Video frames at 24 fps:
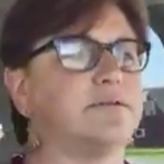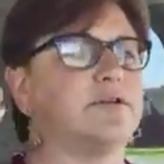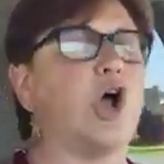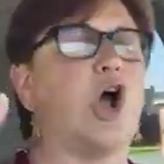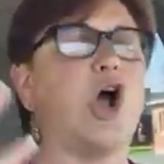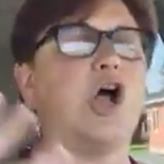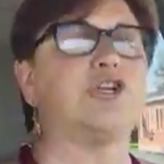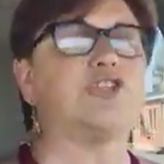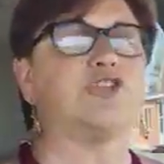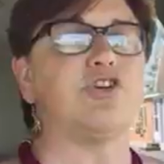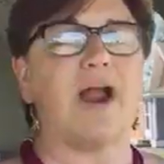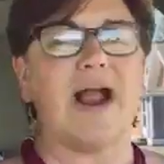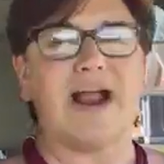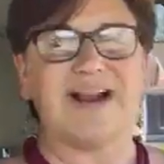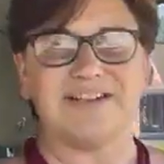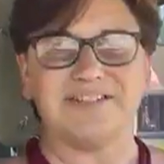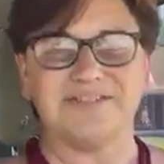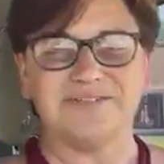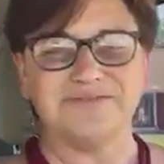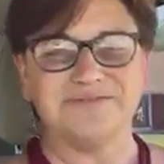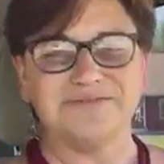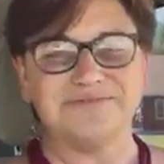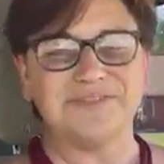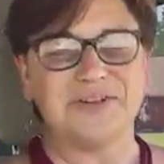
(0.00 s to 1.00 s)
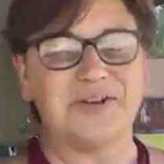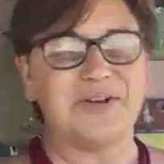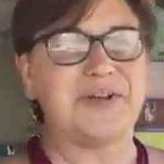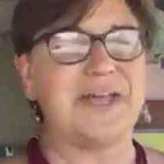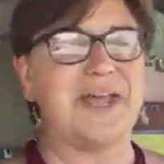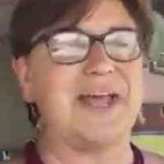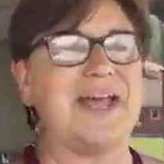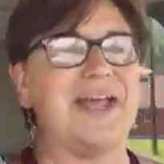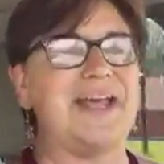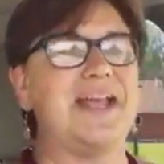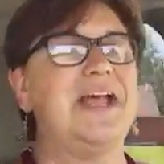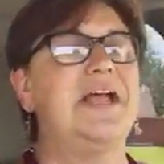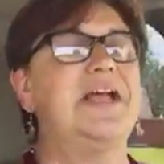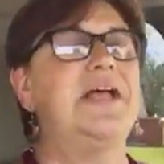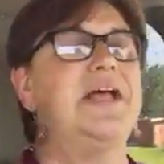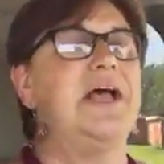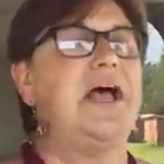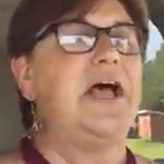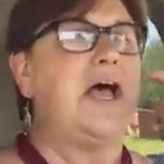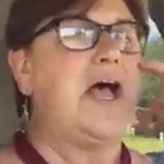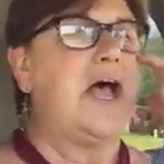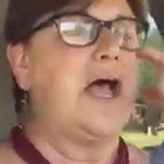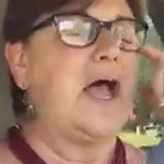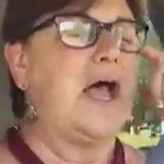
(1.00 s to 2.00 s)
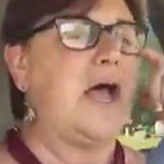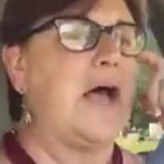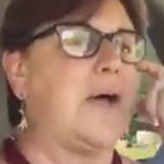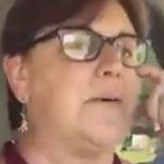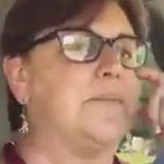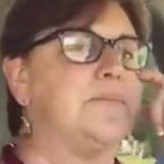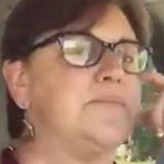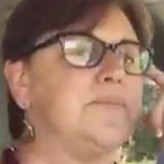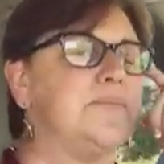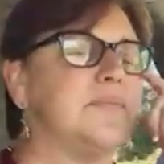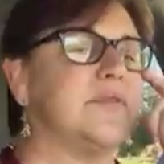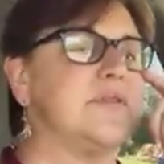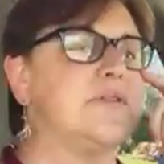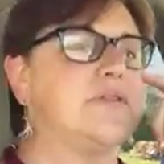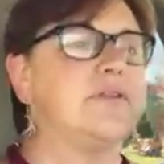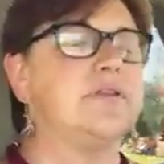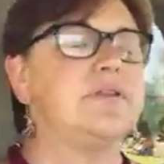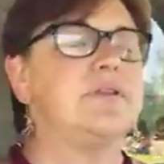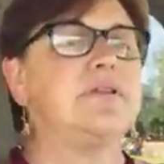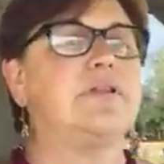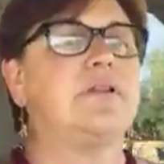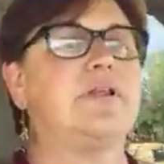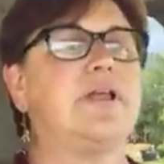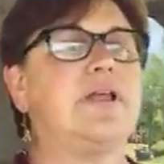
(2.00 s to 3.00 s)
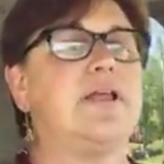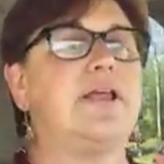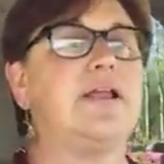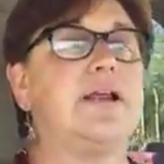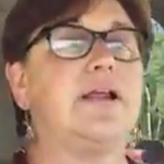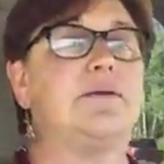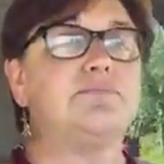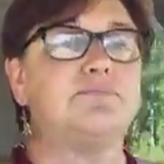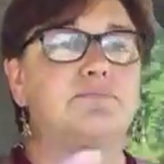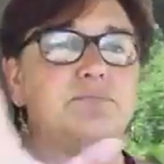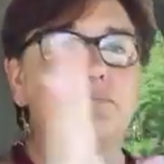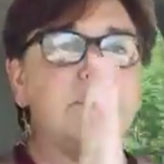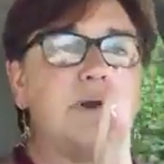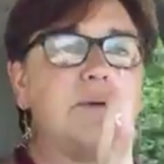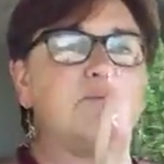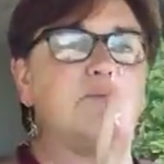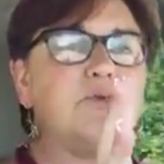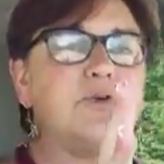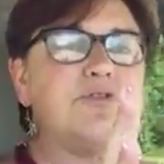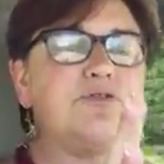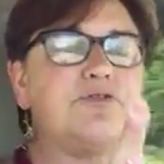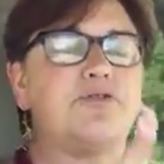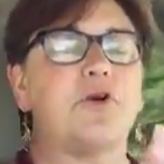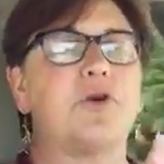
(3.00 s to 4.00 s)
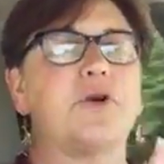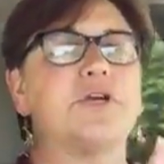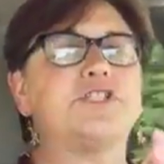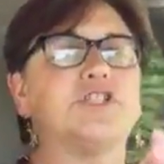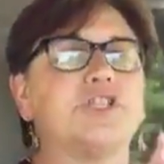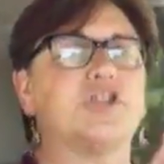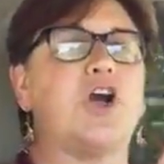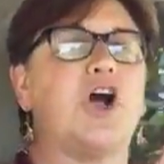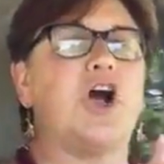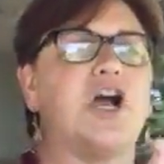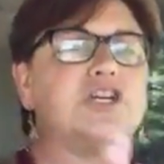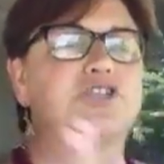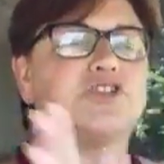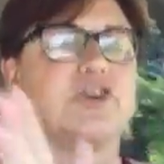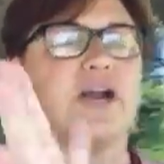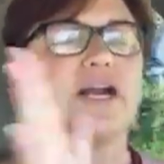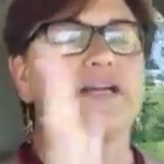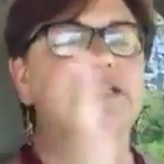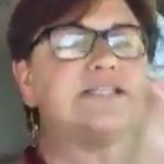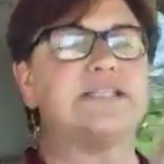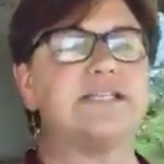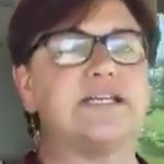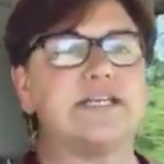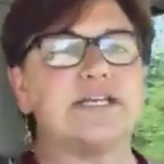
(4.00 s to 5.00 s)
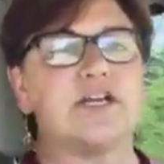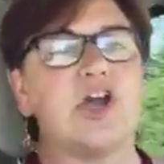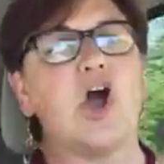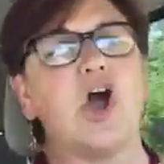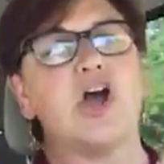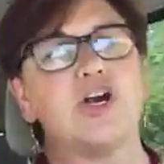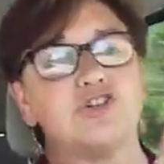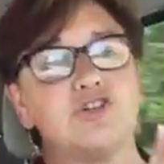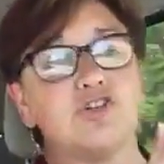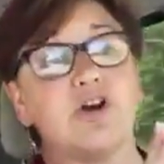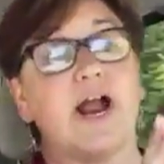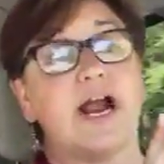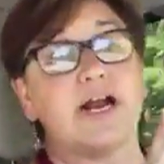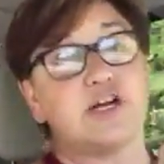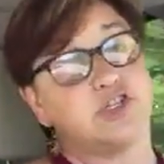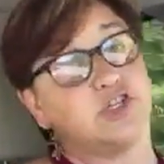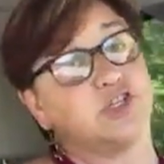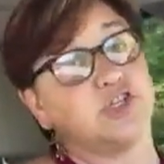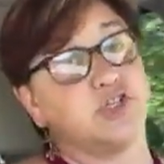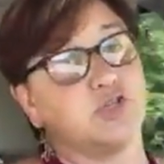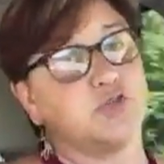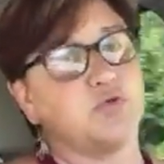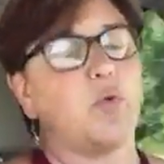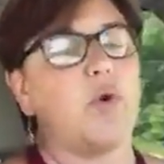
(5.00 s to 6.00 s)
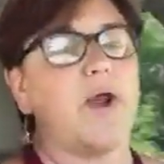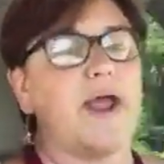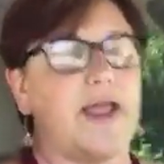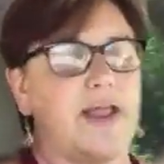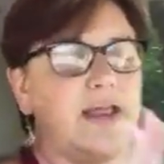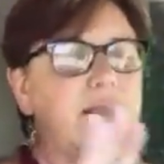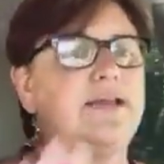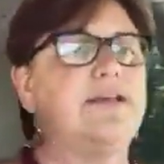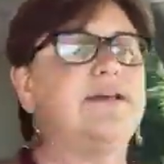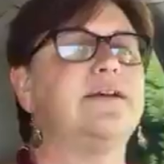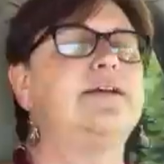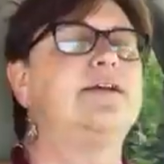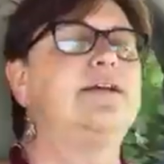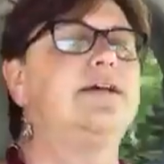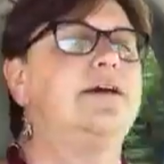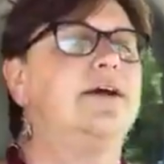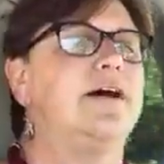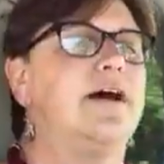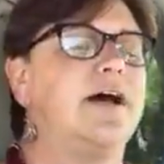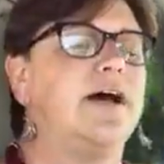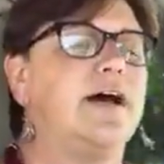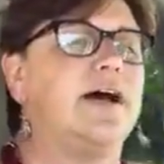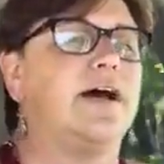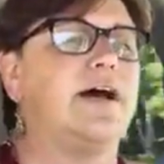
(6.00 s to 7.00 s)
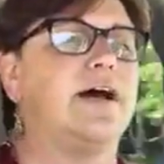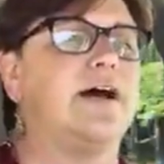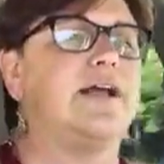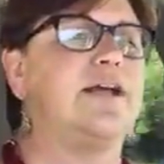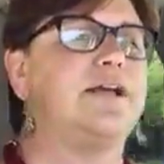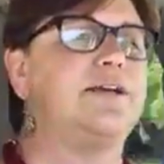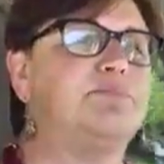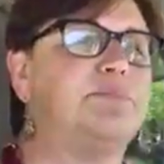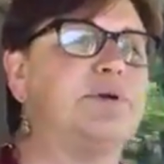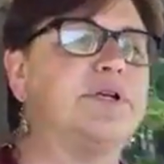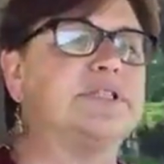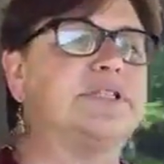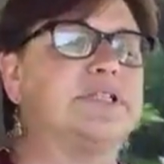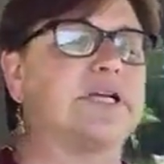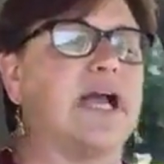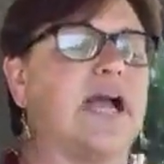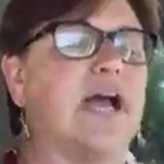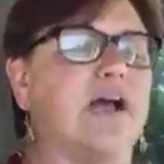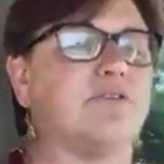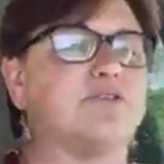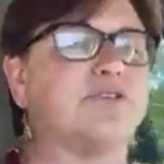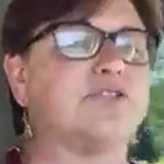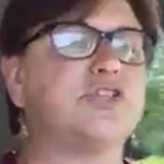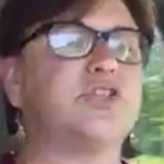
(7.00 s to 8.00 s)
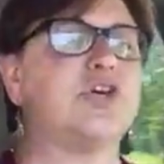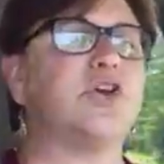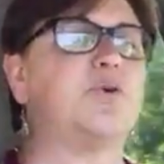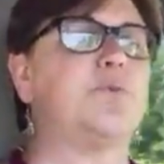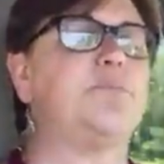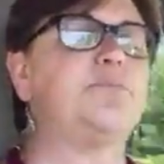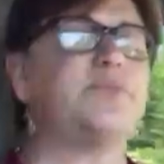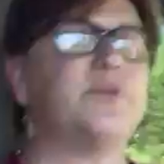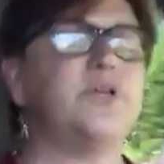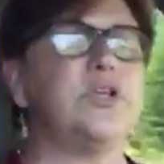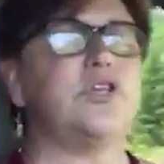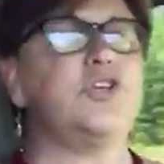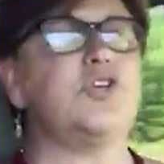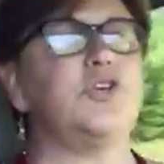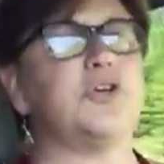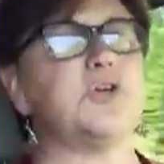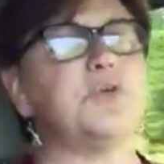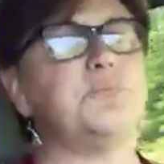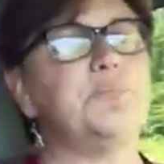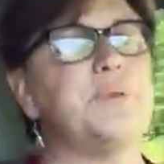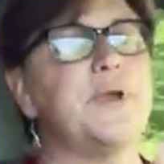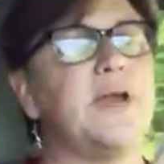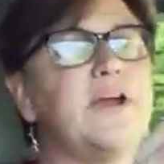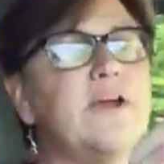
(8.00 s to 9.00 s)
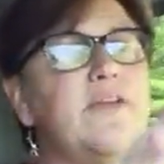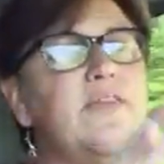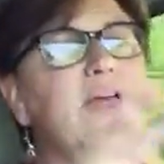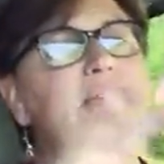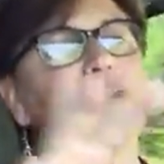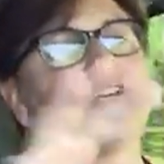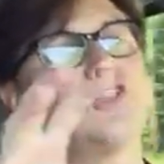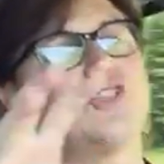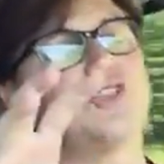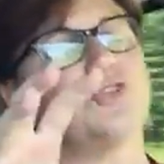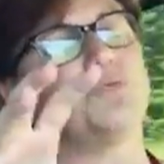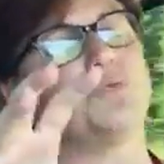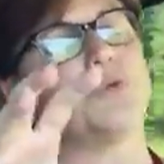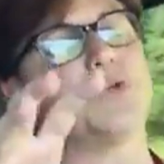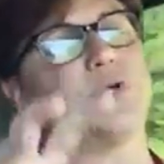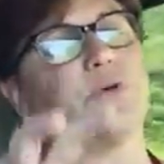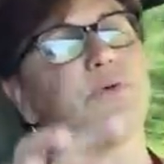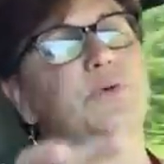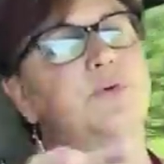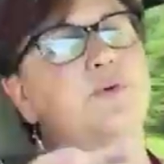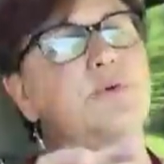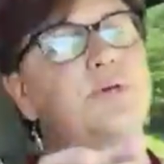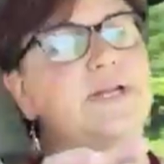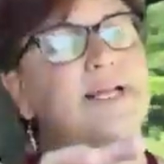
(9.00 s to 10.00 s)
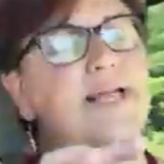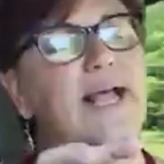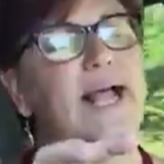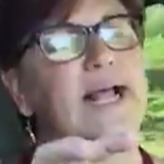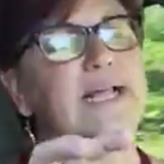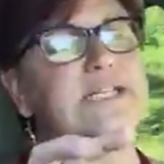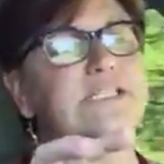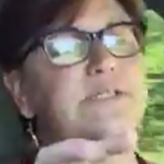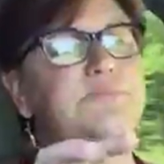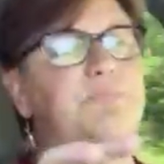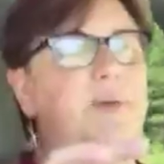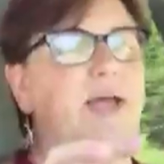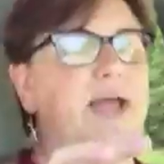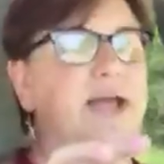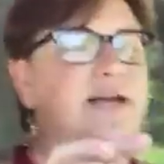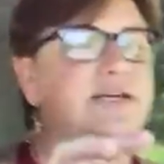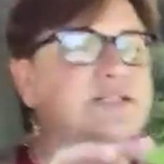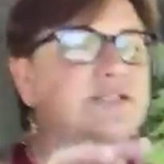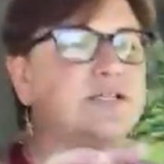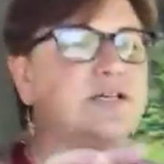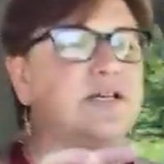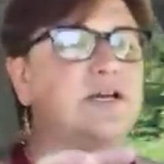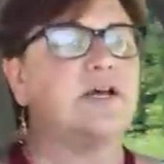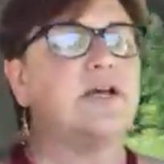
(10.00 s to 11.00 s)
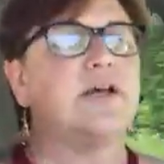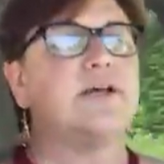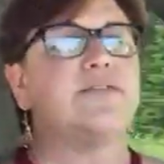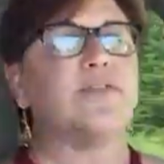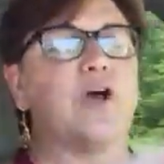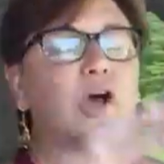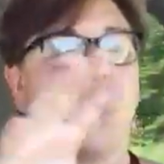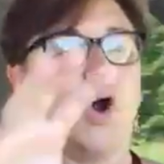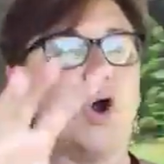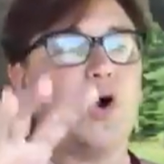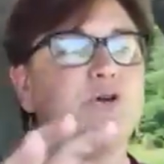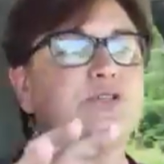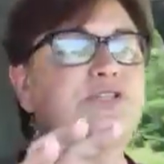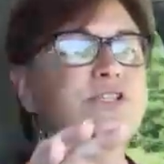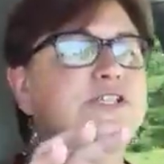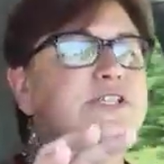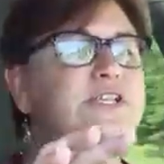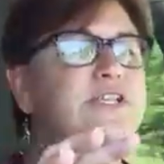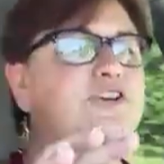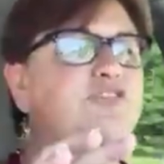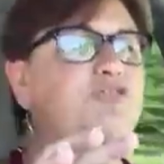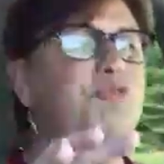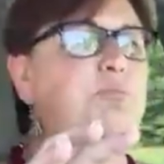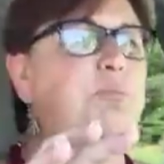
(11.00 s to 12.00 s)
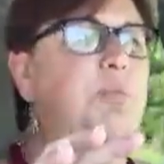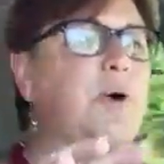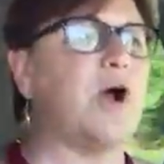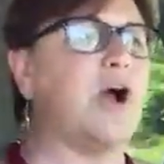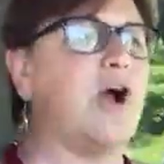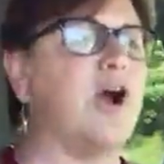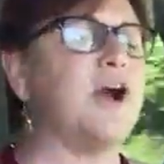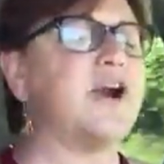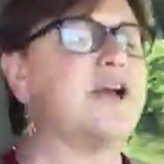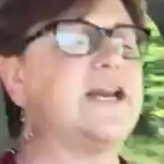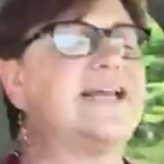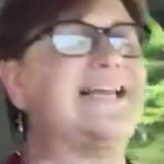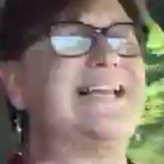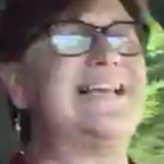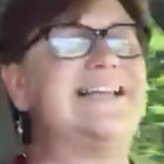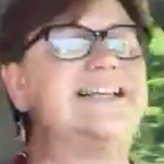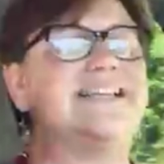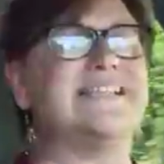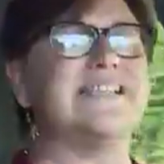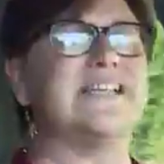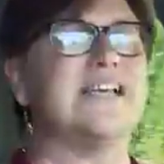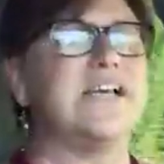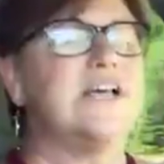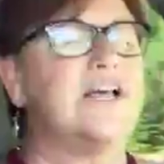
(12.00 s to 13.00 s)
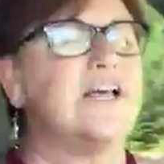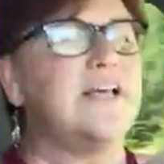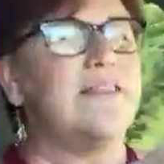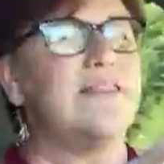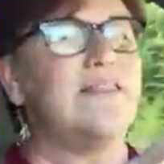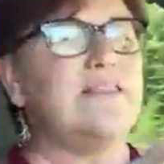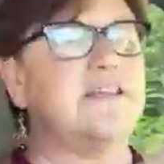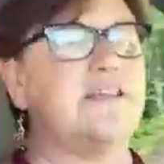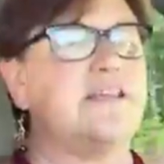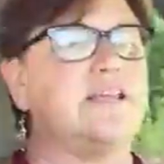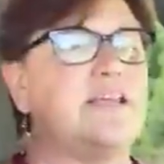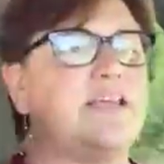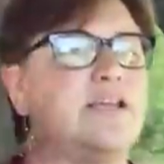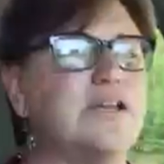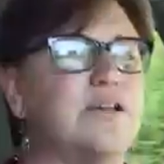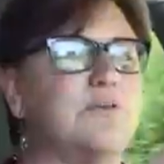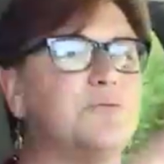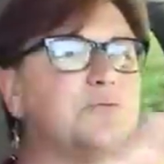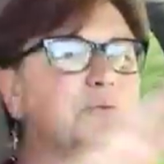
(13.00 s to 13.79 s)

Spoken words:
contract, okay? And I'm referring to contract in a contractor's way in building a house. So you compare that to the recruiting aspect, the hosting of parties, the